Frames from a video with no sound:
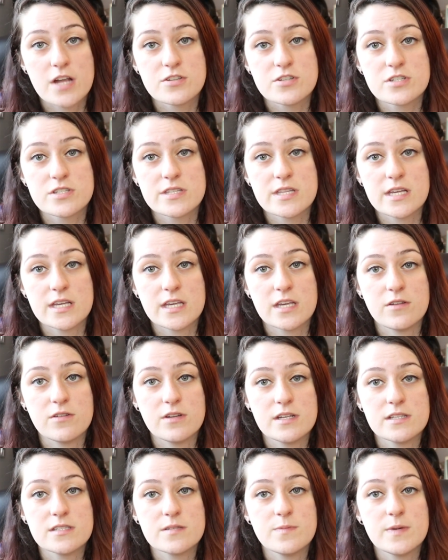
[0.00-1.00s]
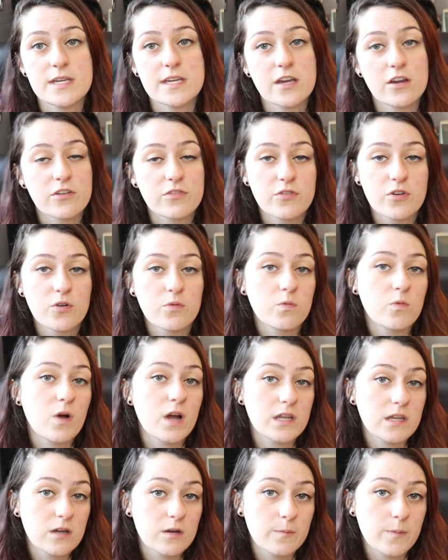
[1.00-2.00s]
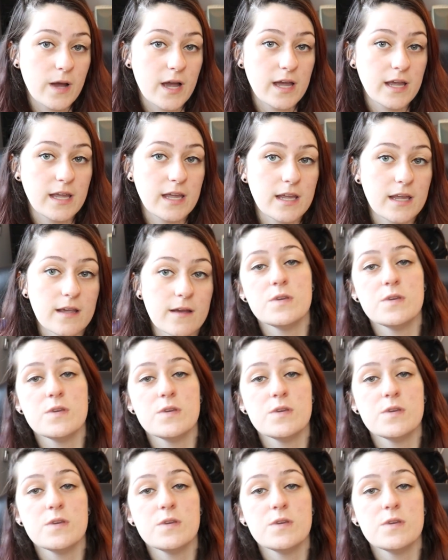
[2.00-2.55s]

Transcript: I just think you need to be careful what you're buying.